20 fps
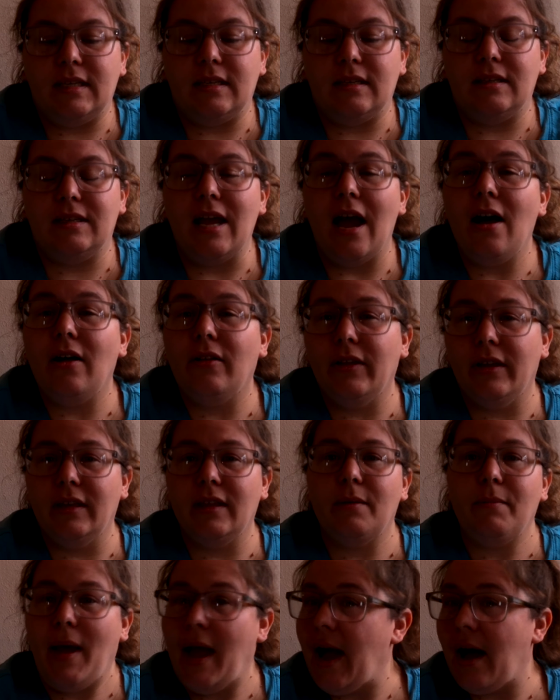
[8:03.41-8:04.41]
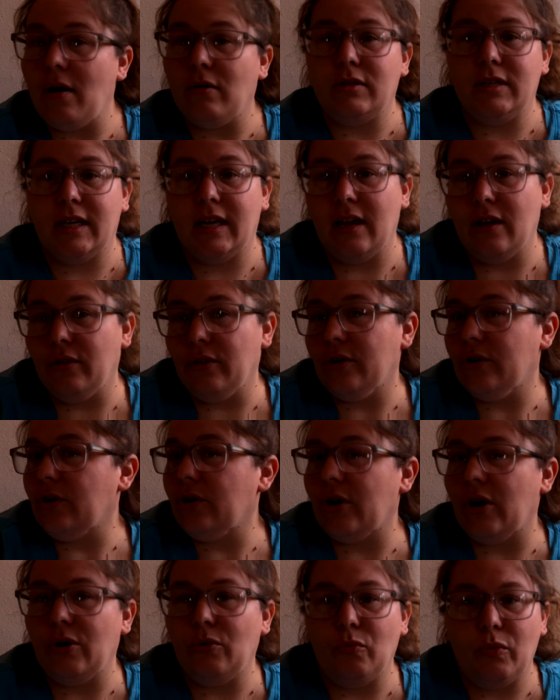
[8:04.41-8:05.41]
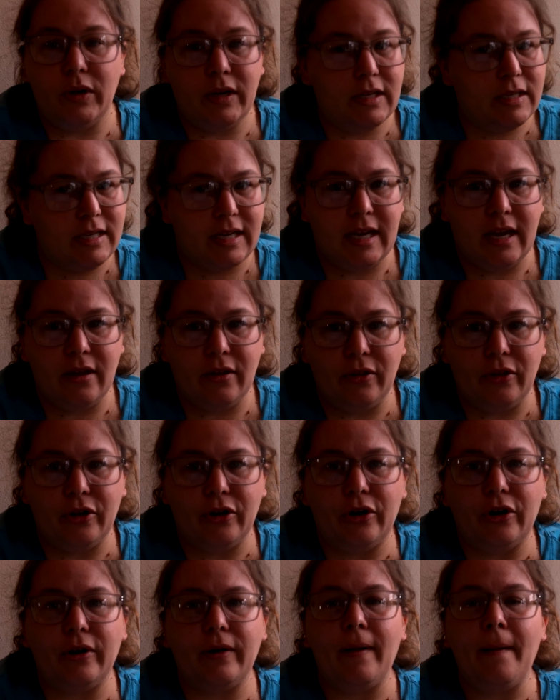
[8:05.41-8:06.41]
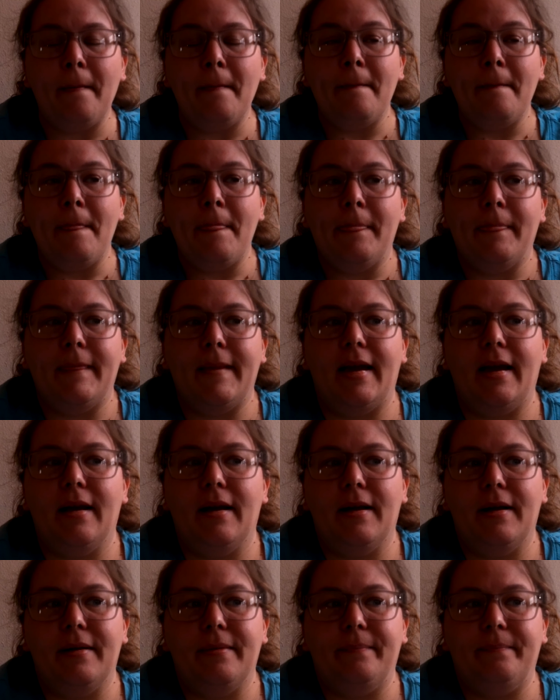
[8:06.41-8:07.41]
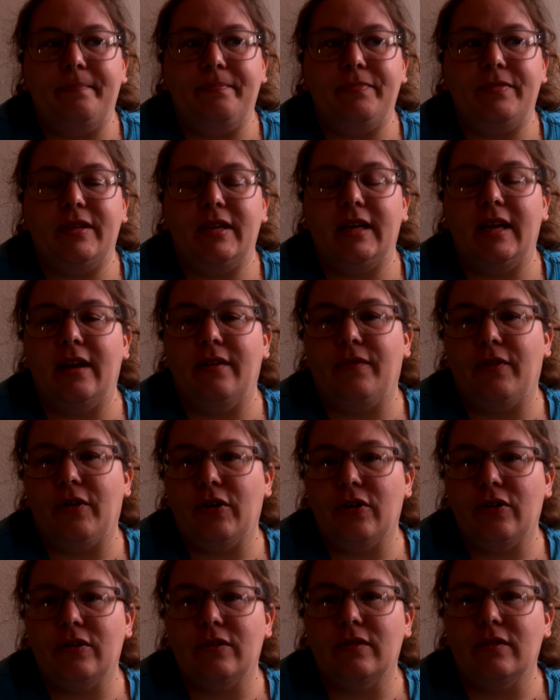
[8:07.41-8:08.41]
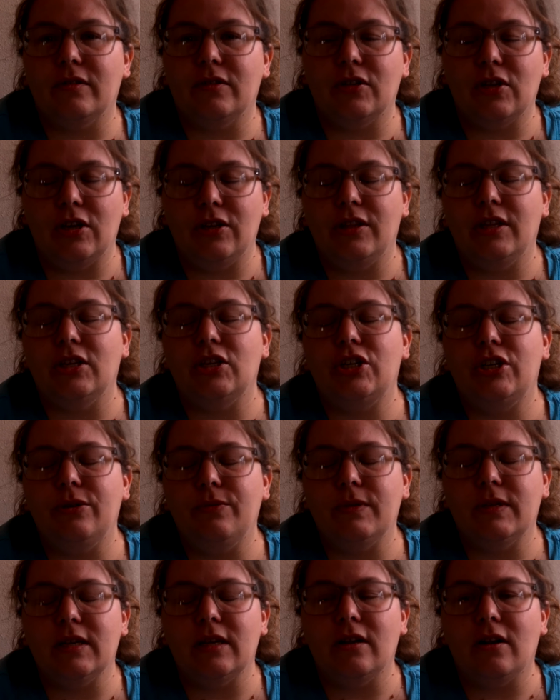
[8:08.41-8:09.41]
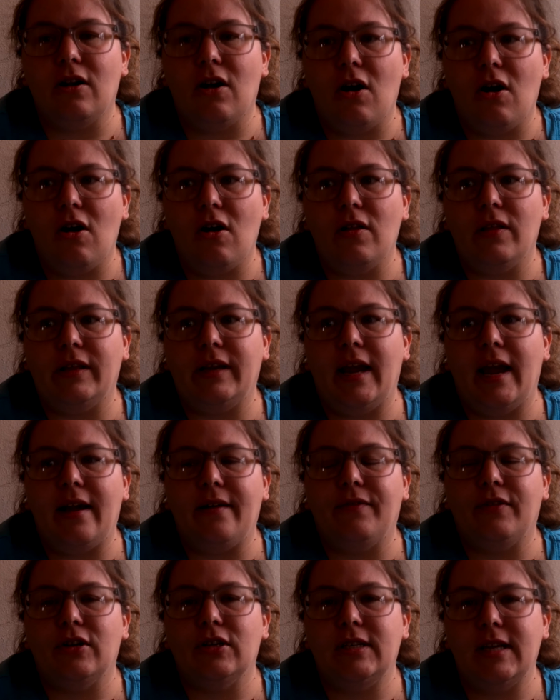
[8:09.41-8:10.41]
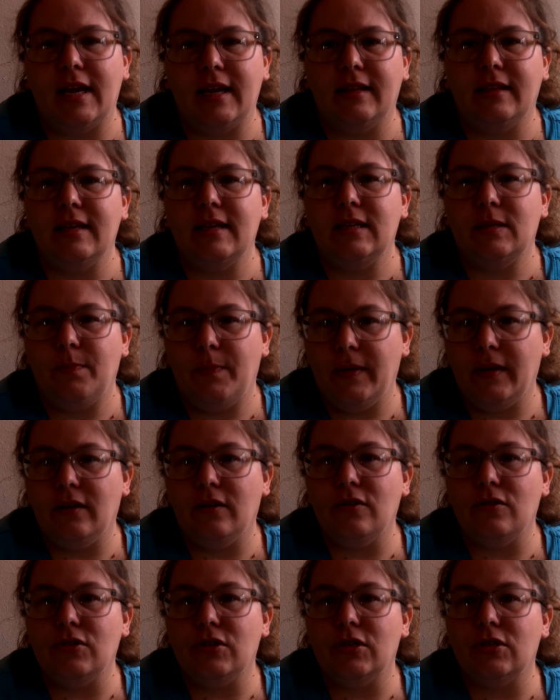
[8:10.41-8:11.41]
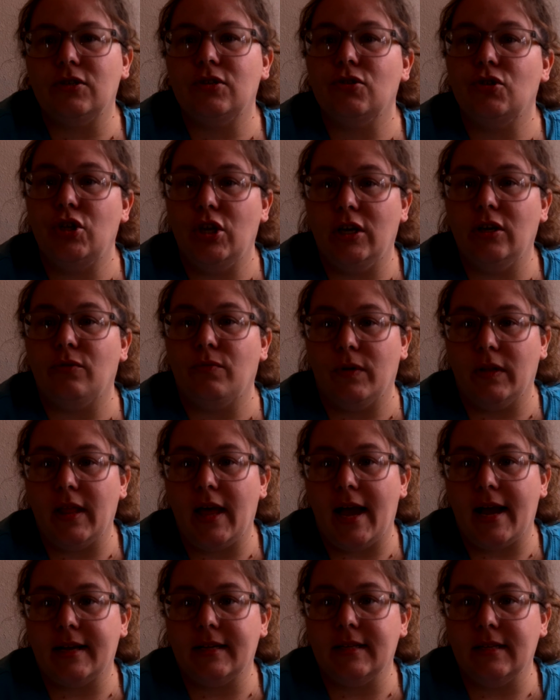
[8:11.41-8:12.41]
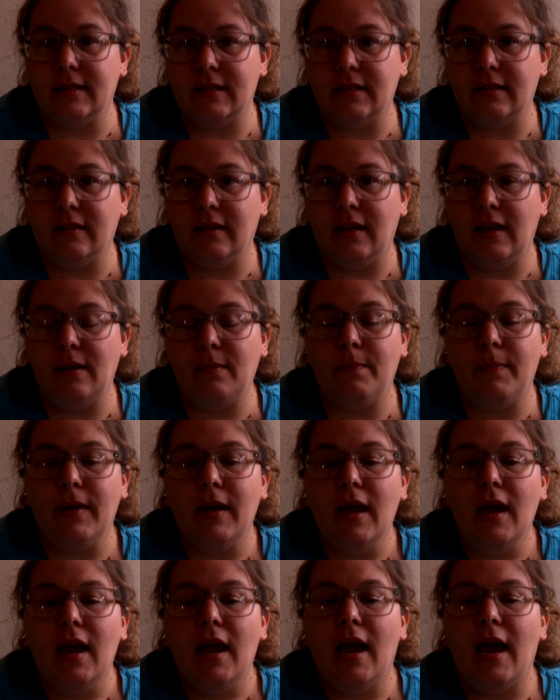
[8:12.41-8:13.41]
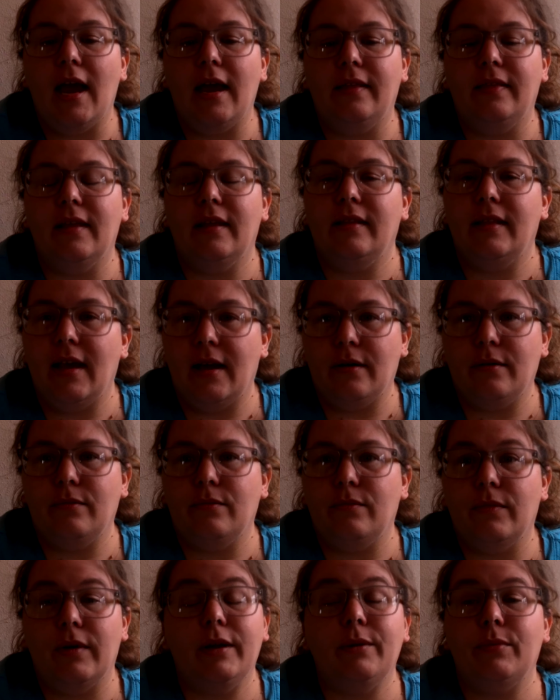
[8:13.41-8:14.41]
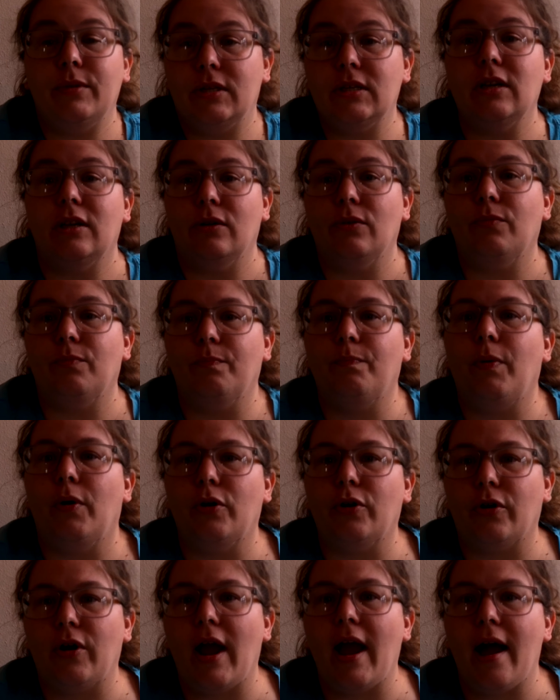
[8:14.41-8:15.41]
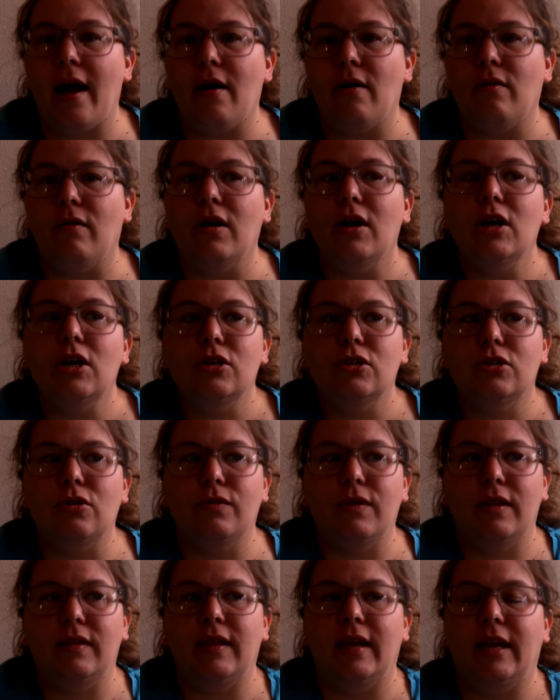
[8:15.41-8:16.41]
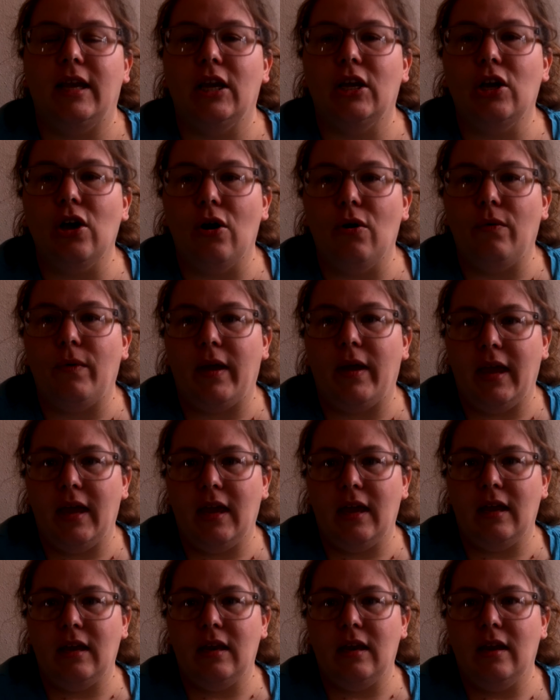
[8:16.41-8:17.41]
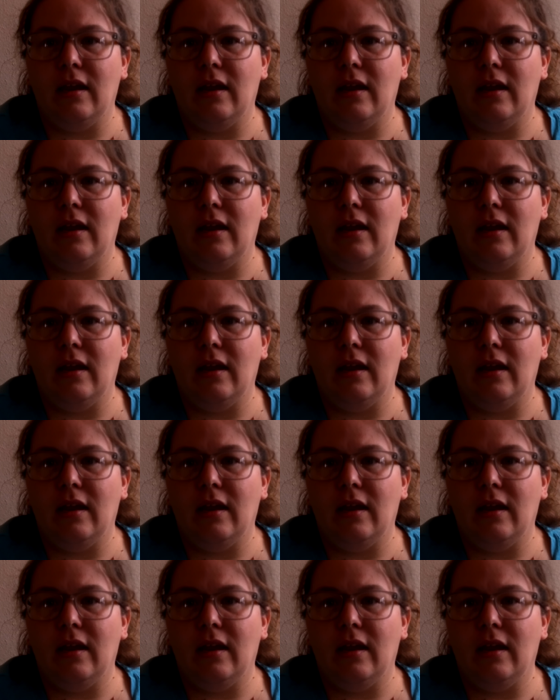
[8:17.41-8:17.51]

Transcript: telling them how to kill her and when to kill her, to give her, that she was going to call and have her take these pills so she could relax and sleep, and then that it was going to put her out, so then they could go in,